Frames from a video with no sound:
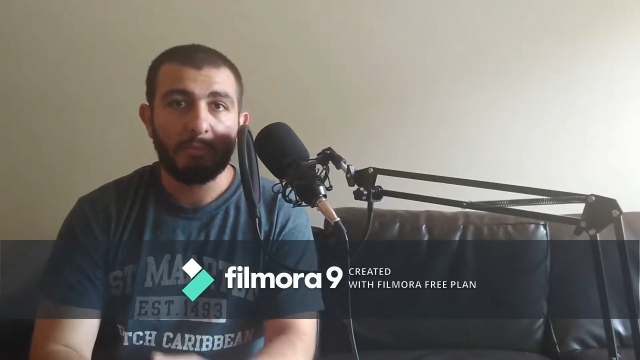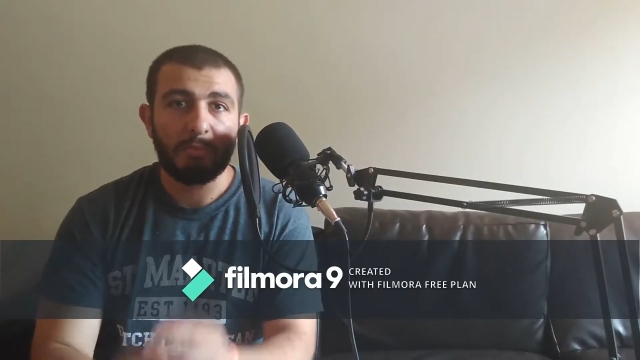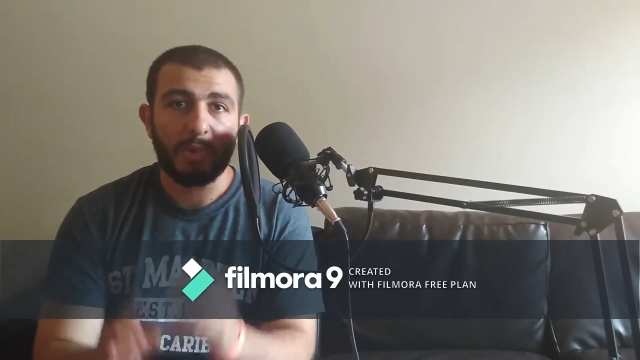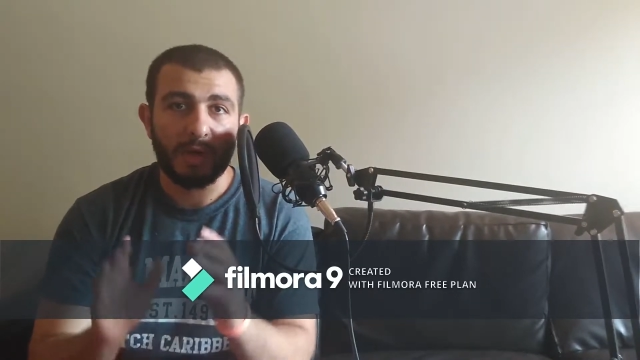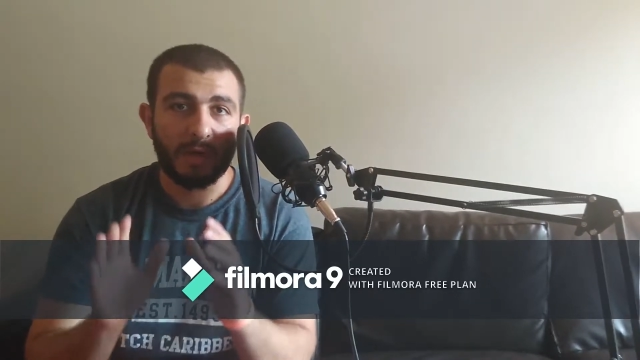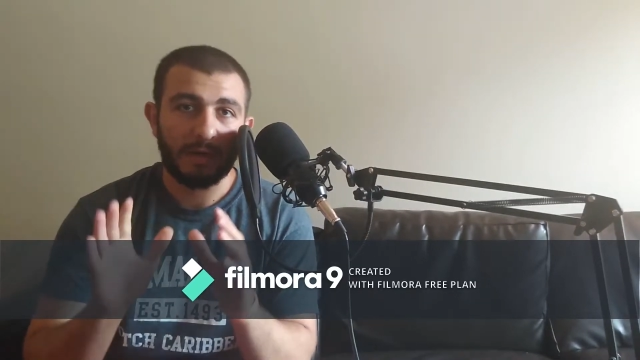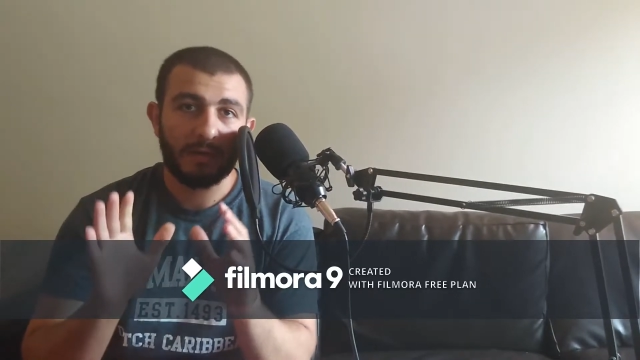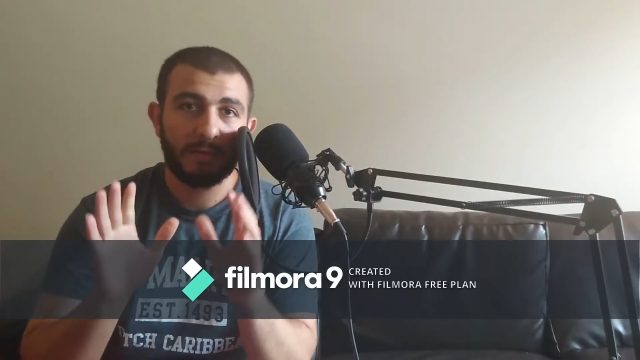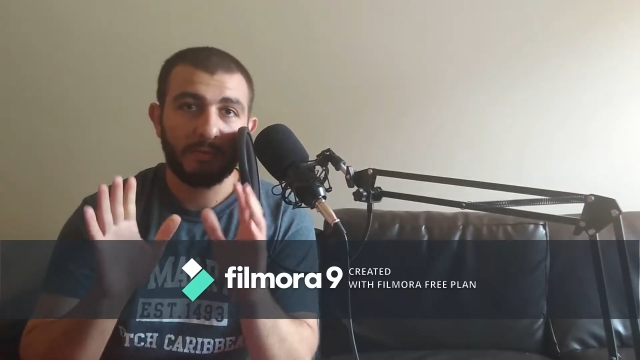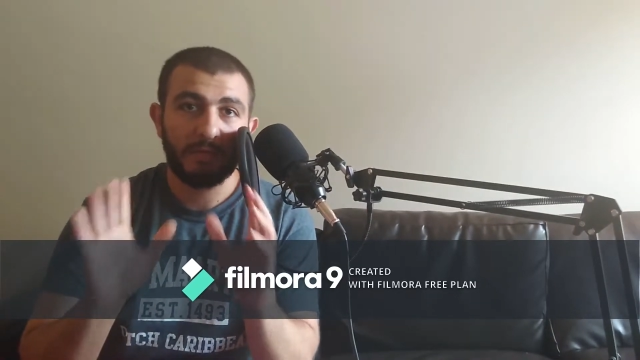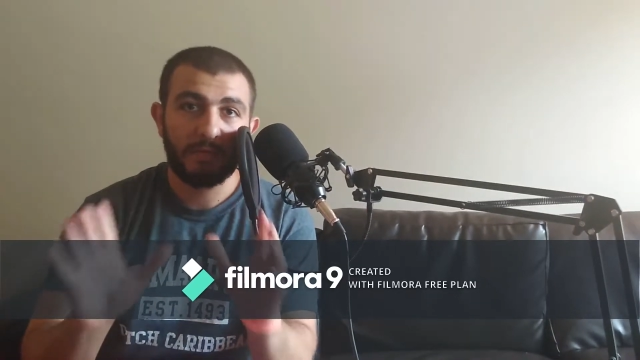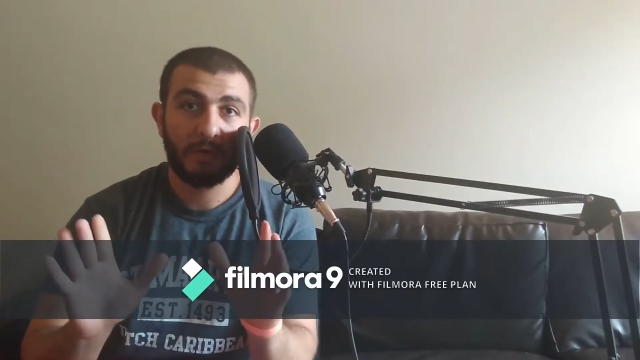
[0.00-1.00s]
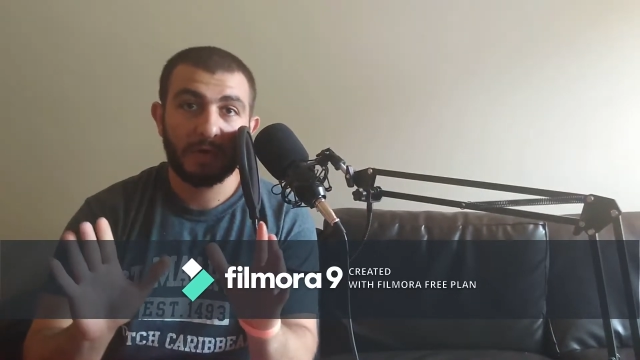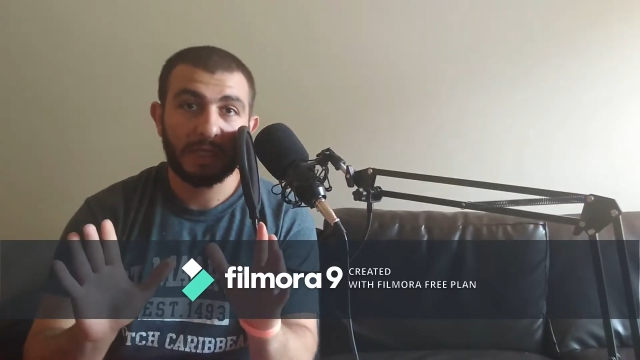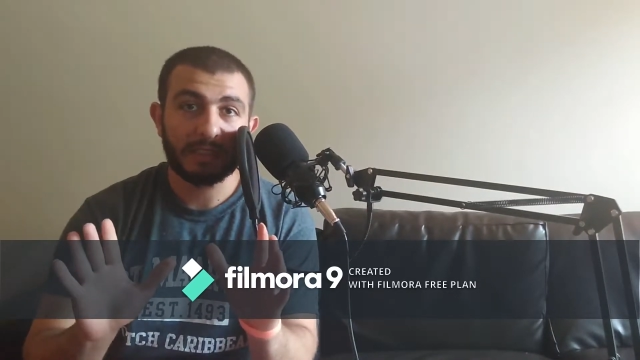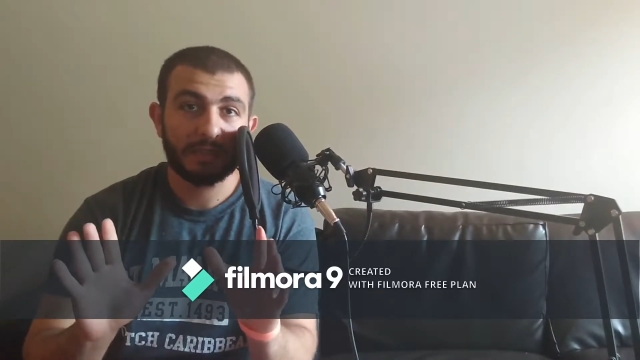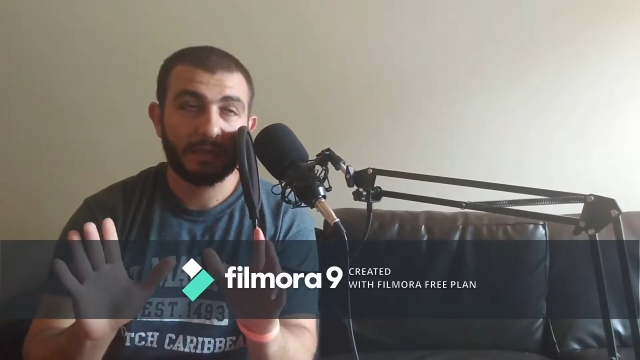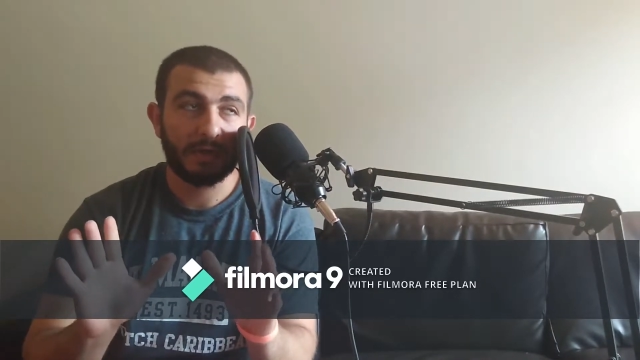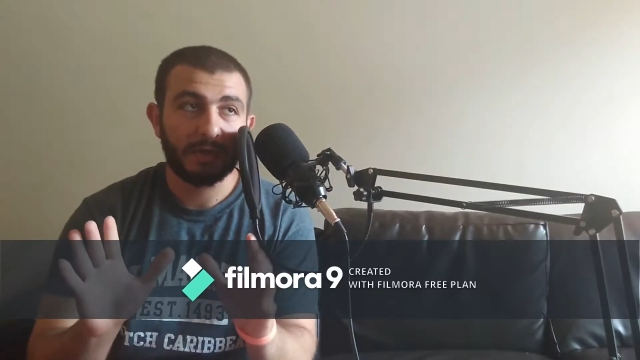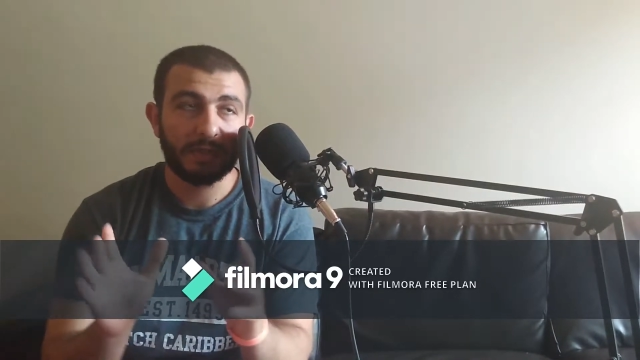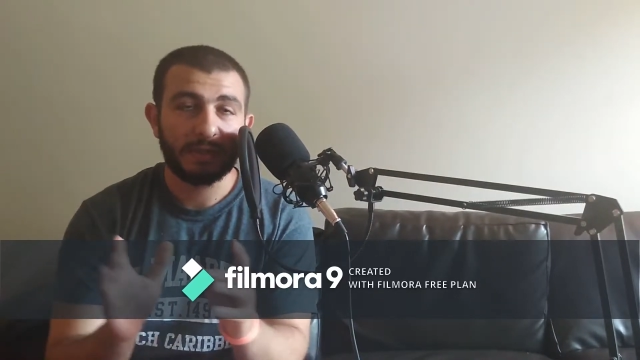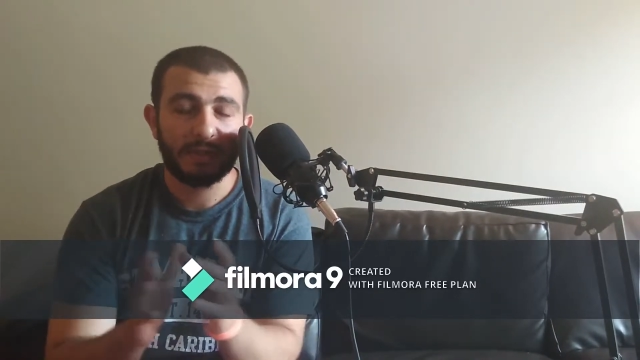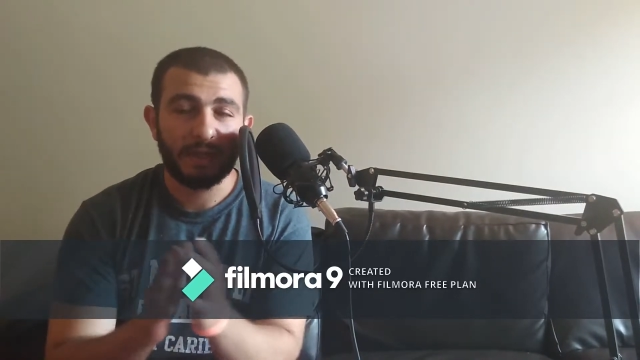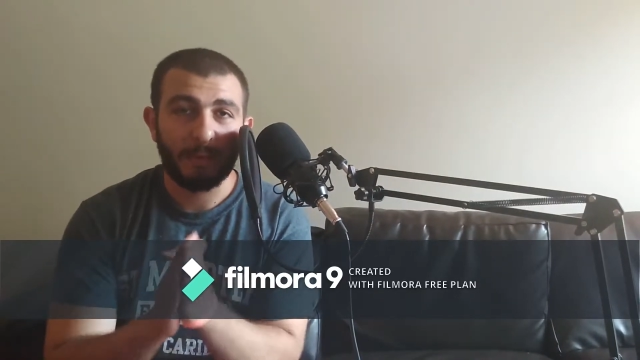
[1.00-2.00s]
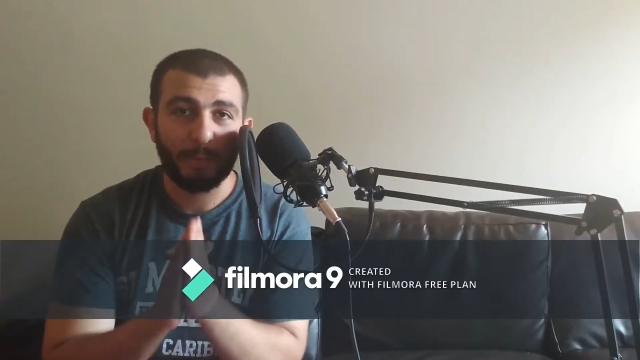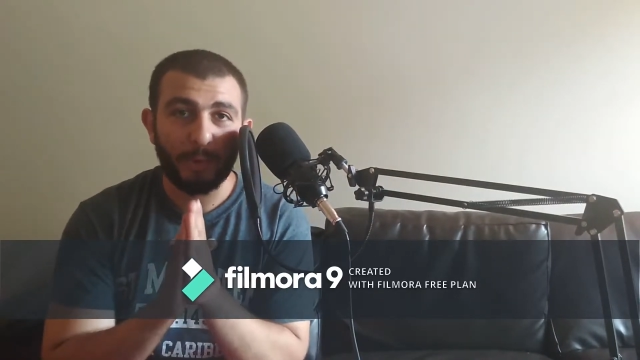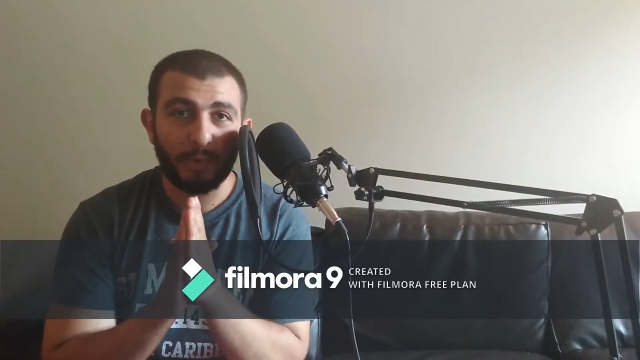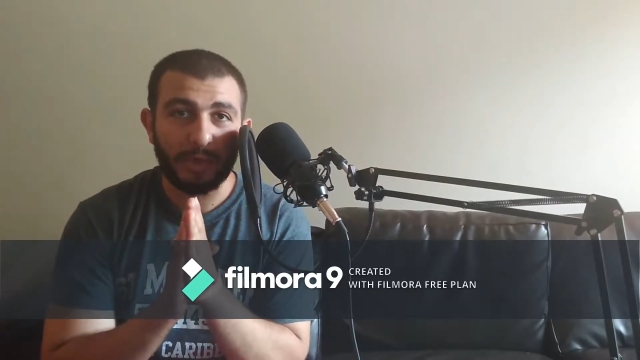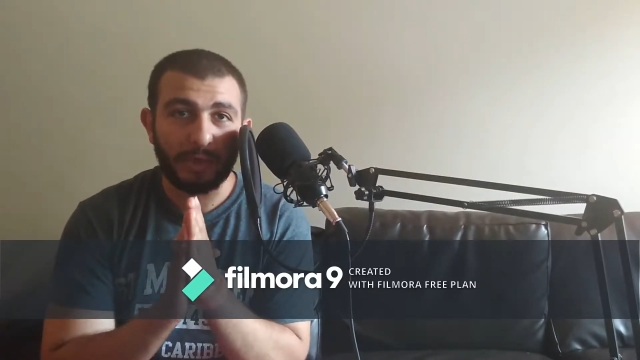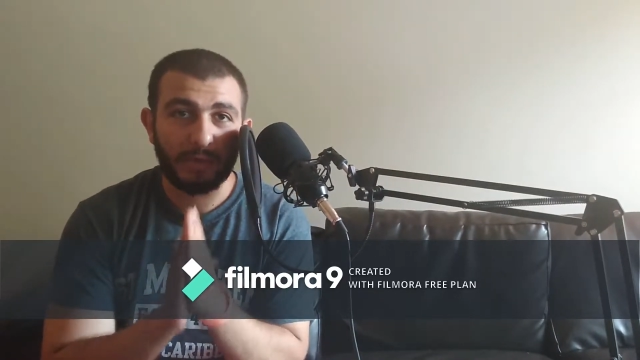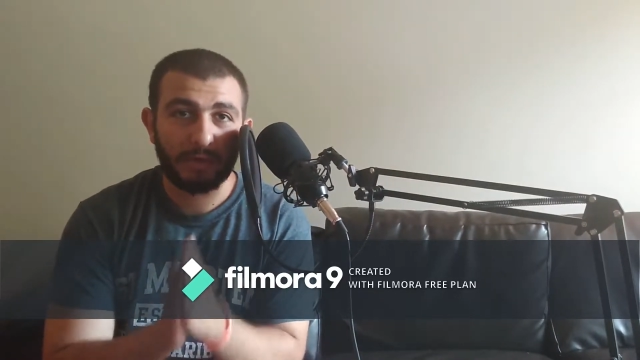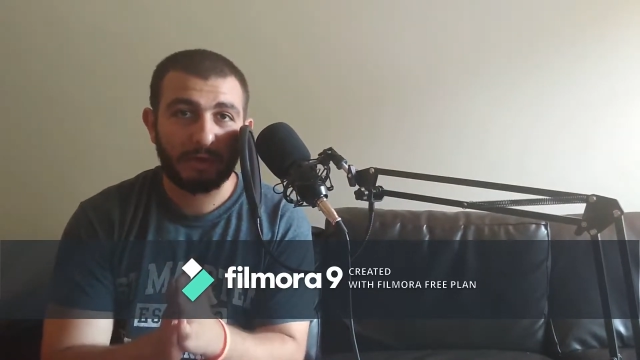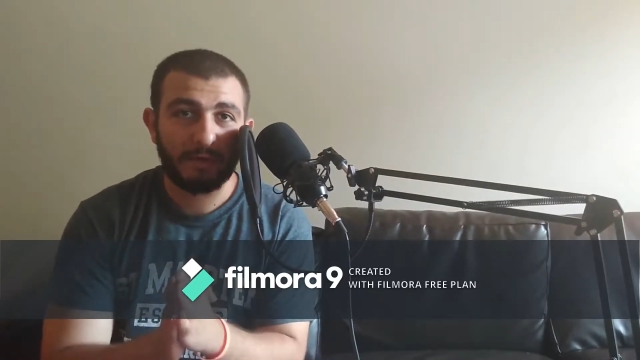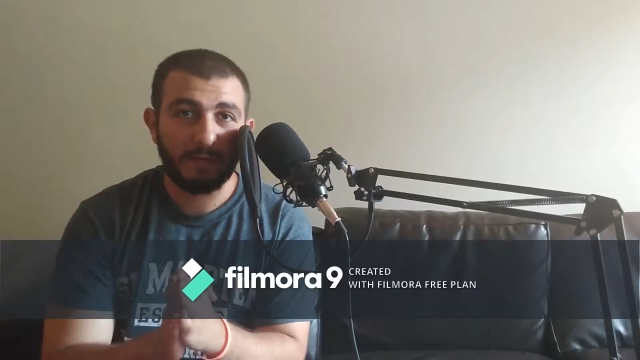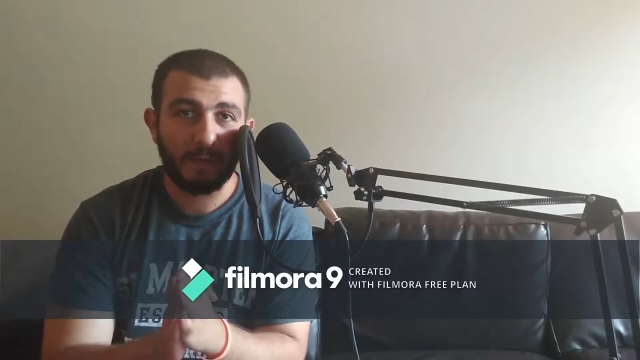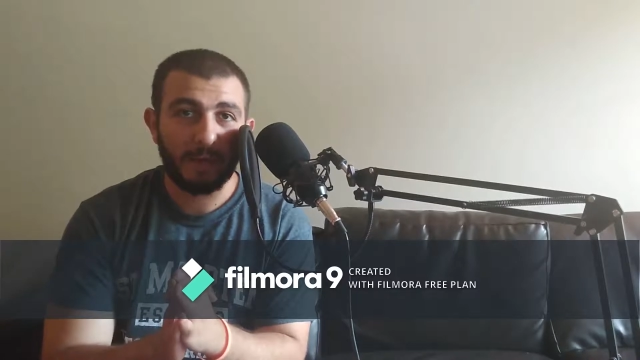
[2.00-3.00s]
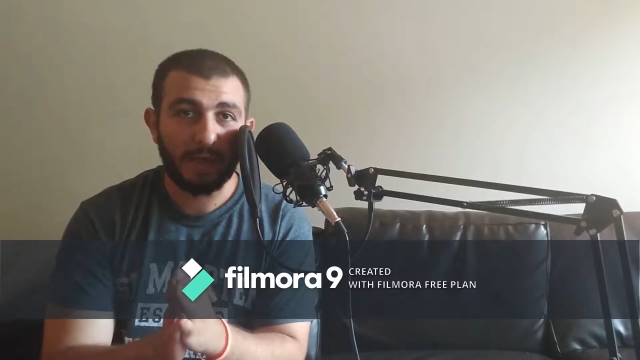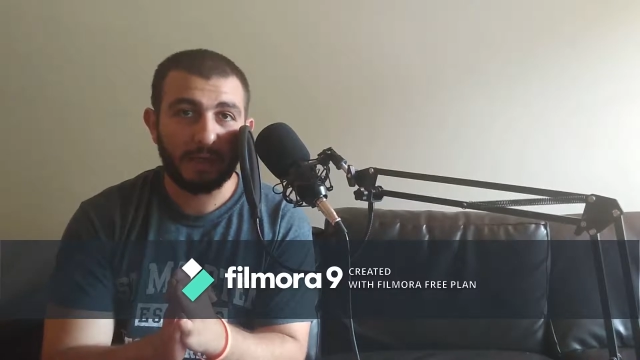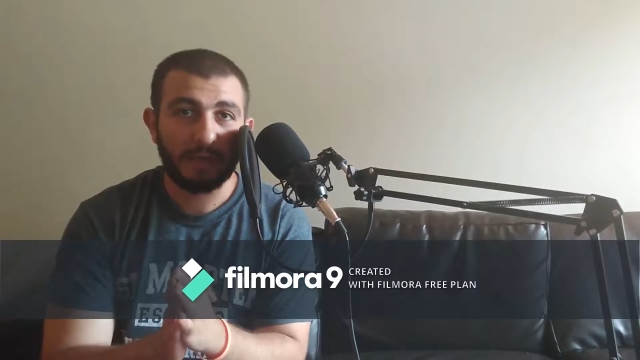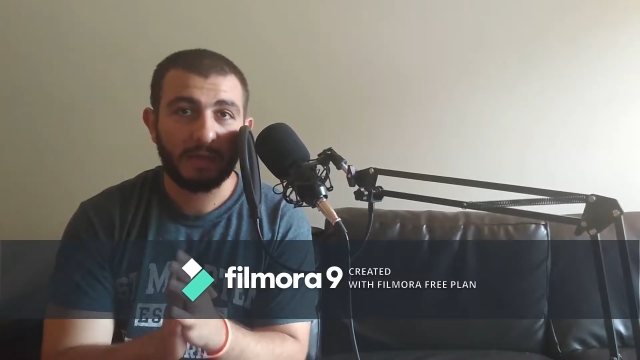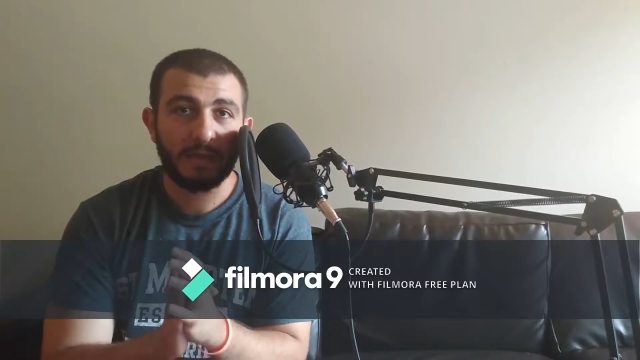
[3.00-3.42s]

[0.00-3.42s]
But before I get started, I'm doing another giveaway.